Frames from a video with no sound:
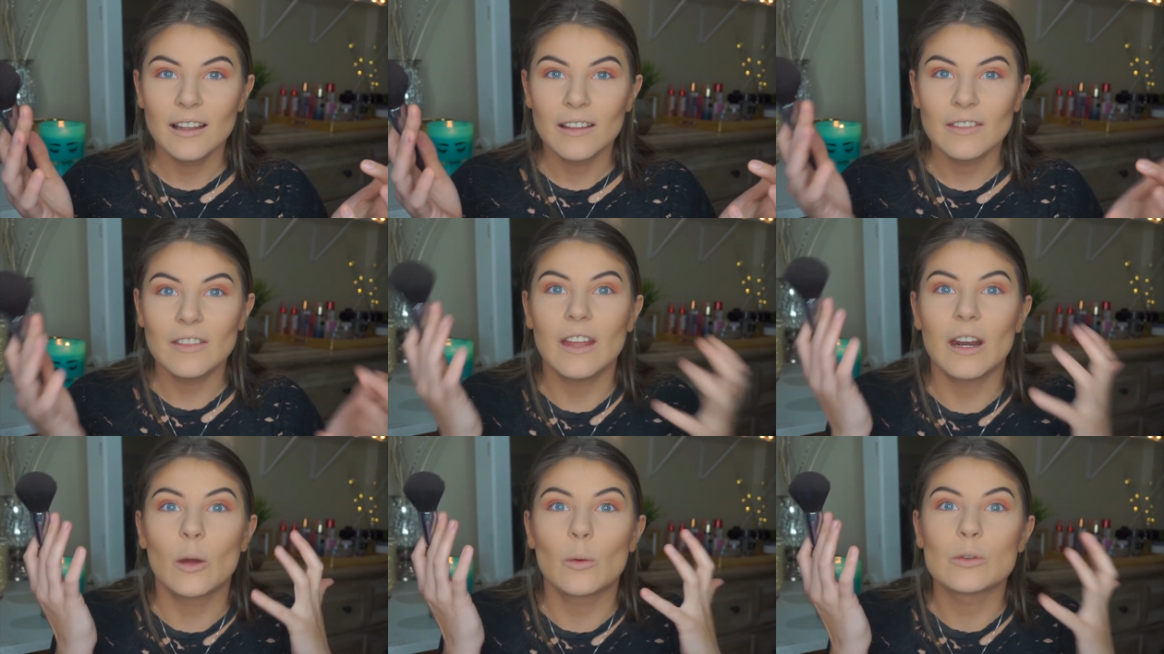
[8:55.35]

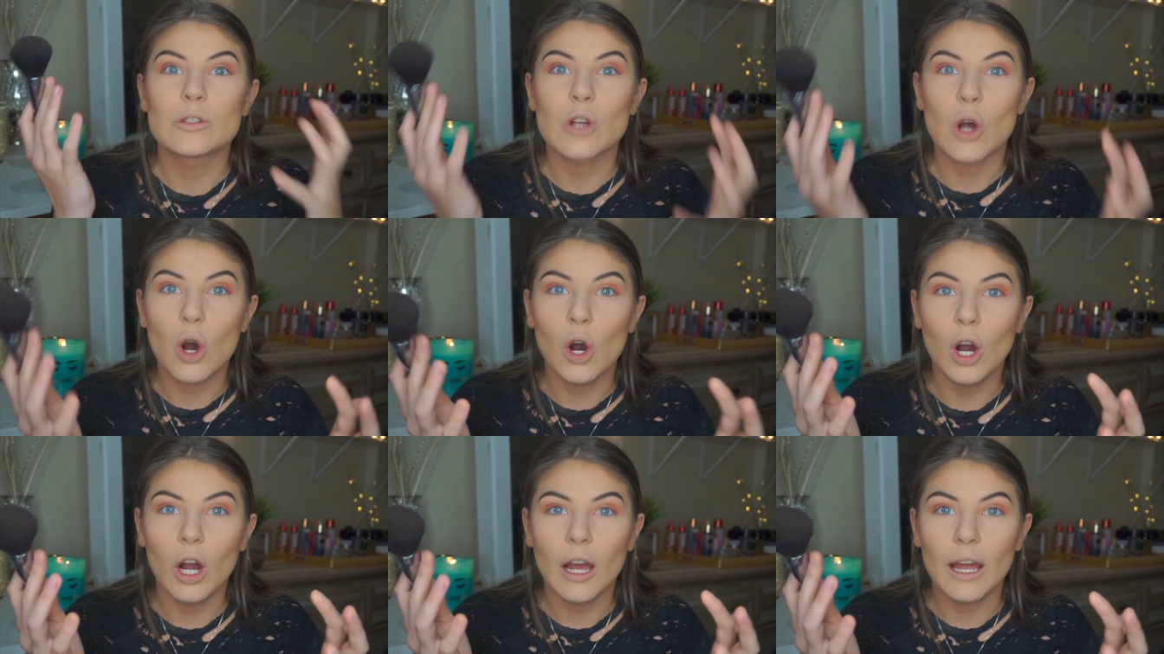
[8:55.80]
that I was
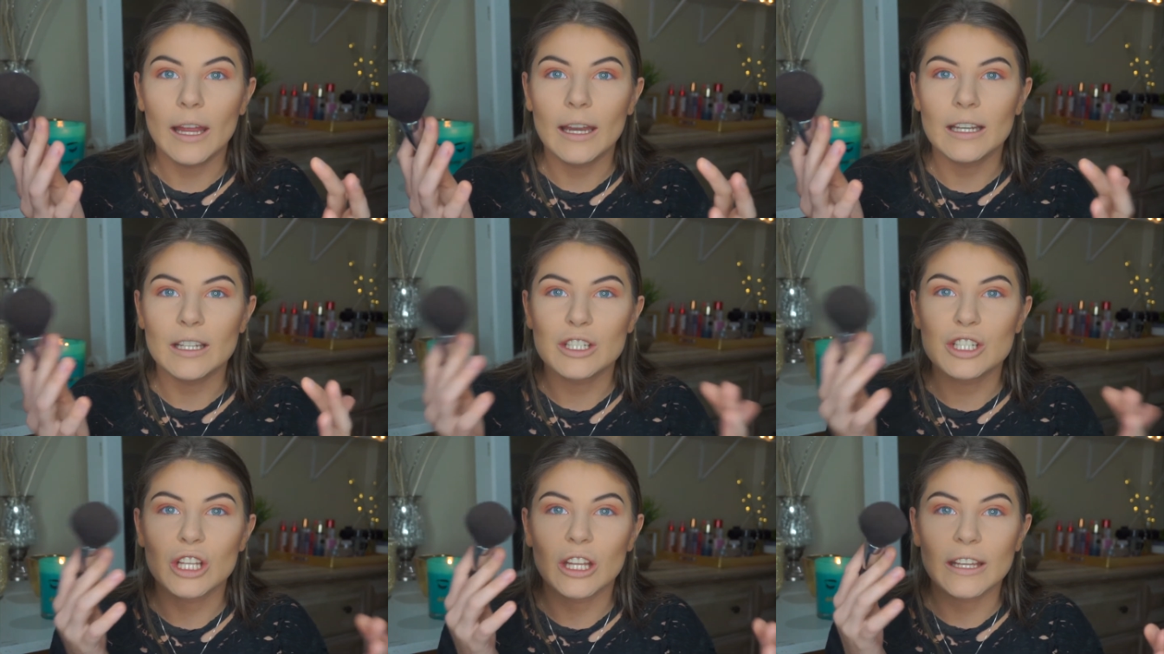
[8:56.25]

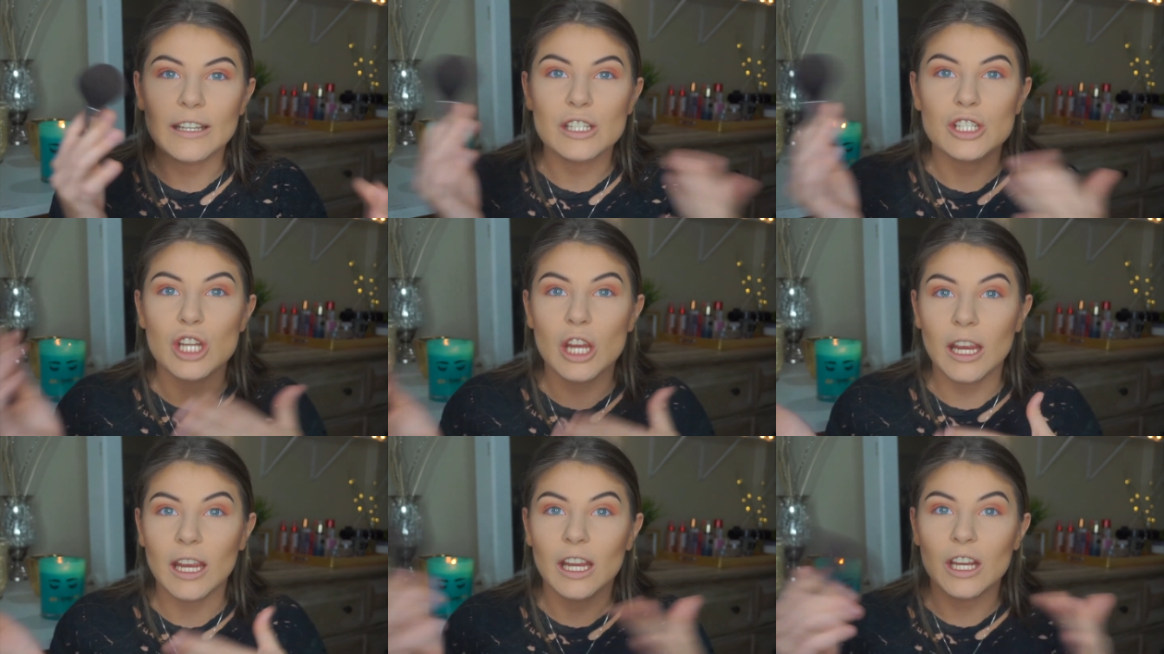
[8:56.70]
on to like
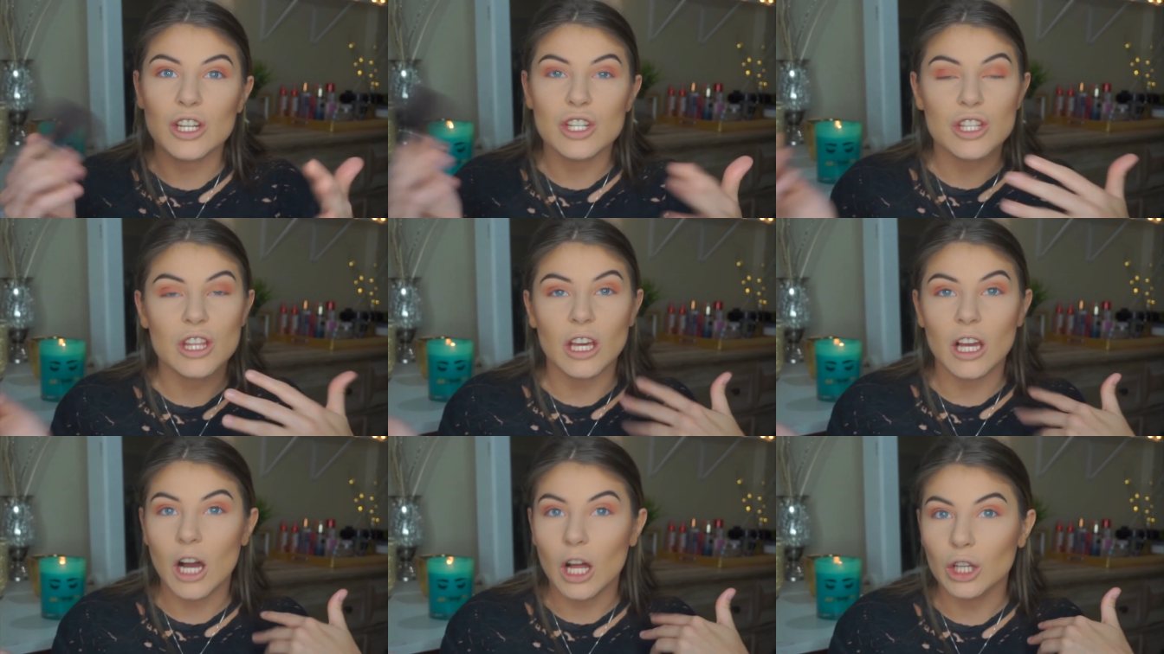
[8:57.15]
change
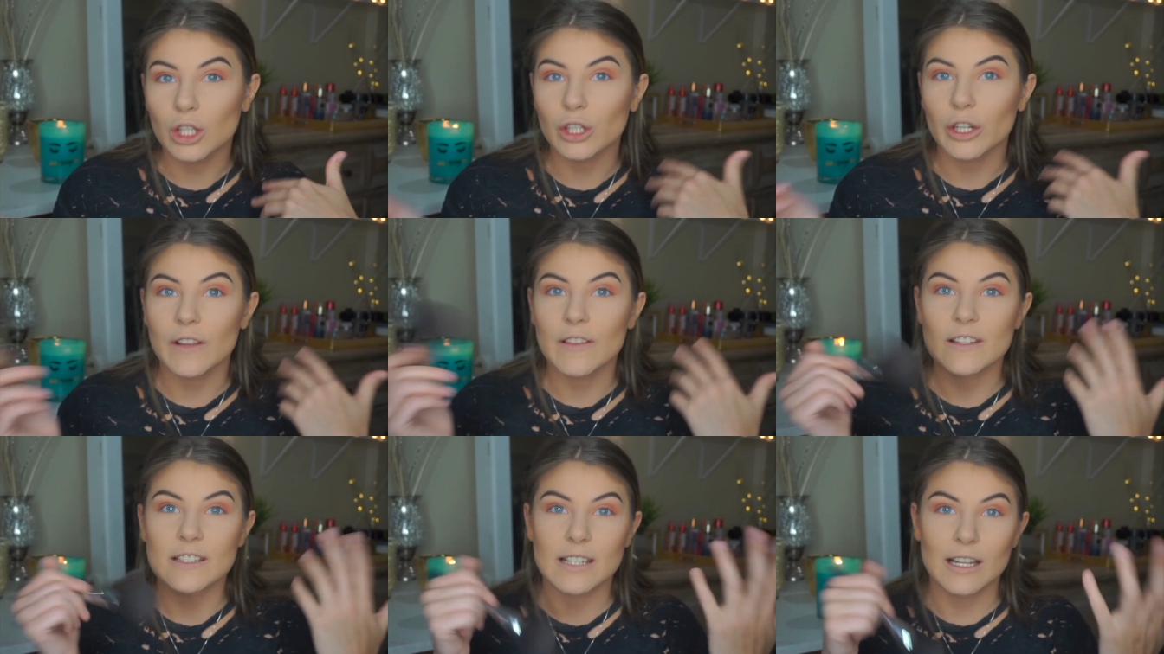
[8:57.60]
the color
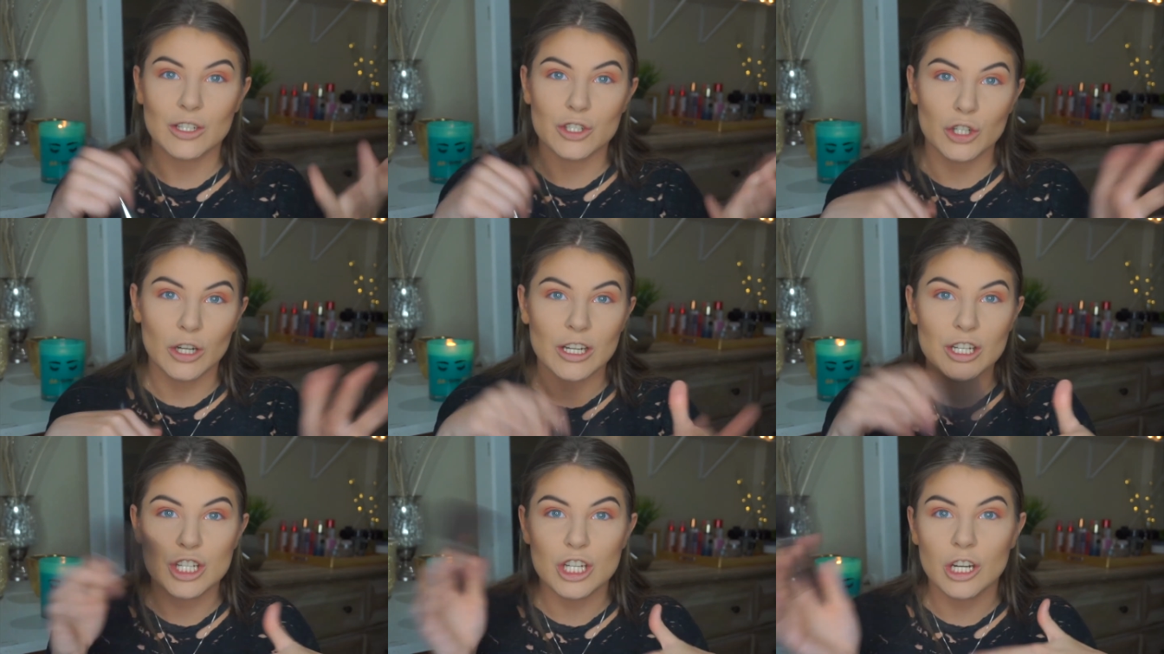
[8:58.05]
and the
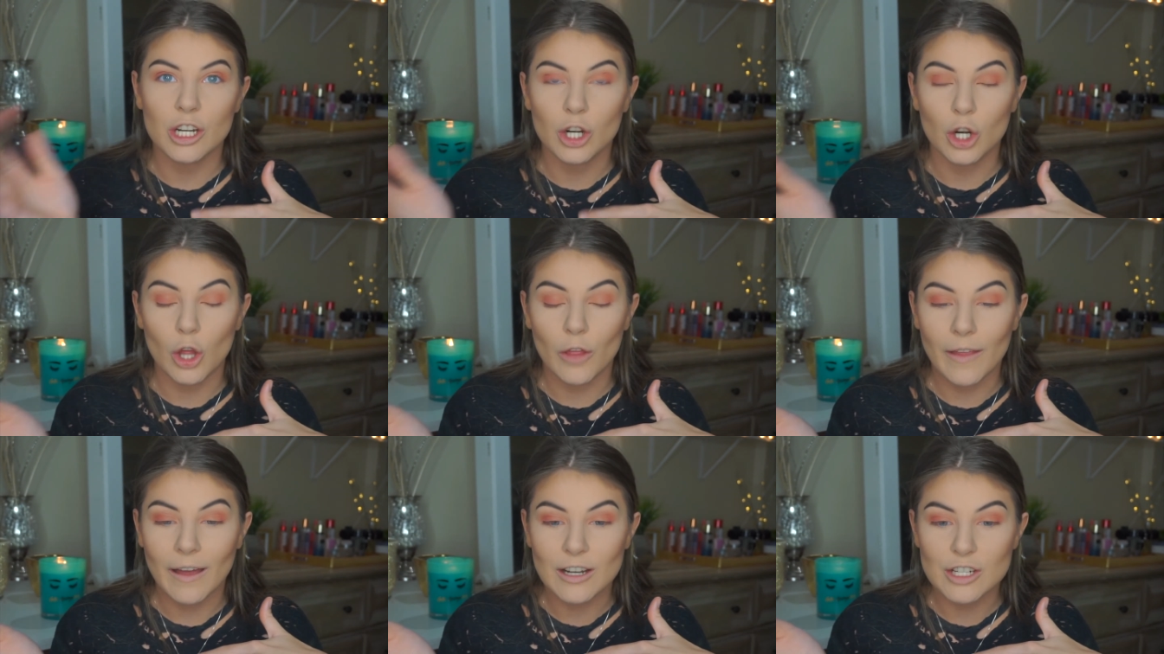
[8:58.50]
saturation and
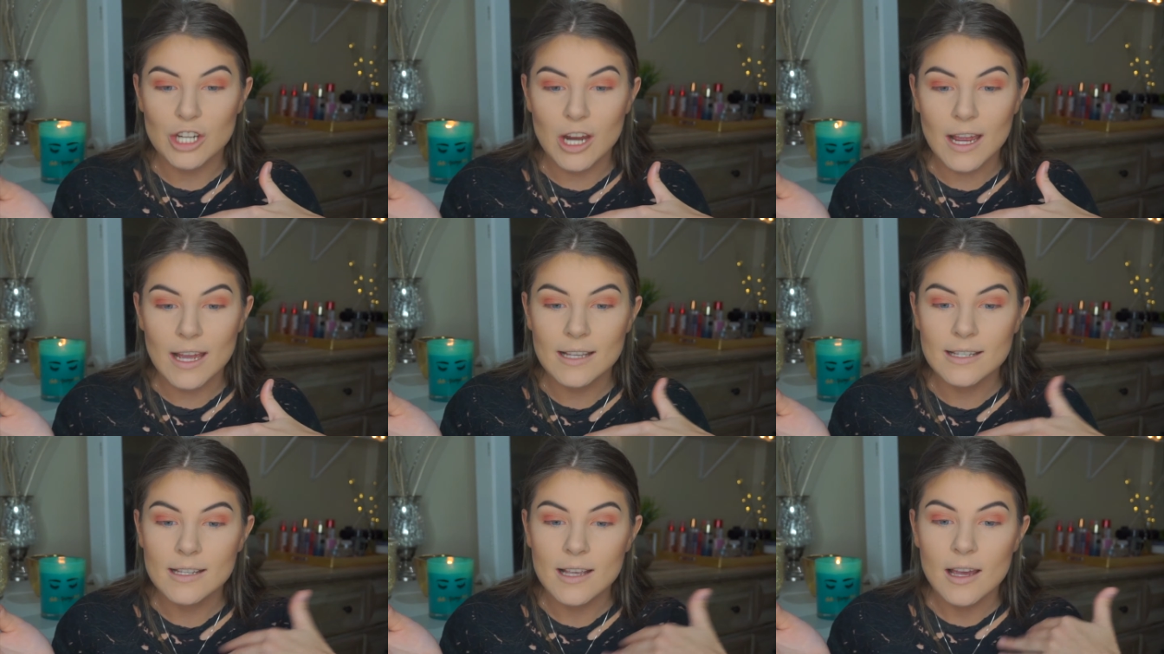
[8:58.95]
all that
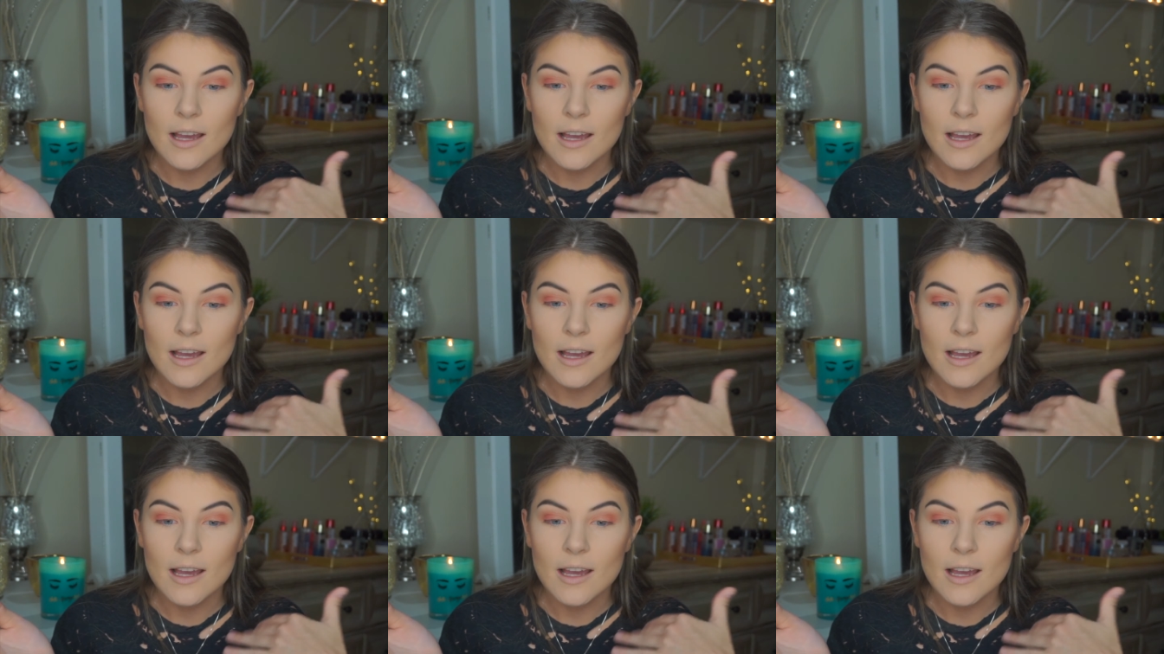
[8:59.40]
jazz.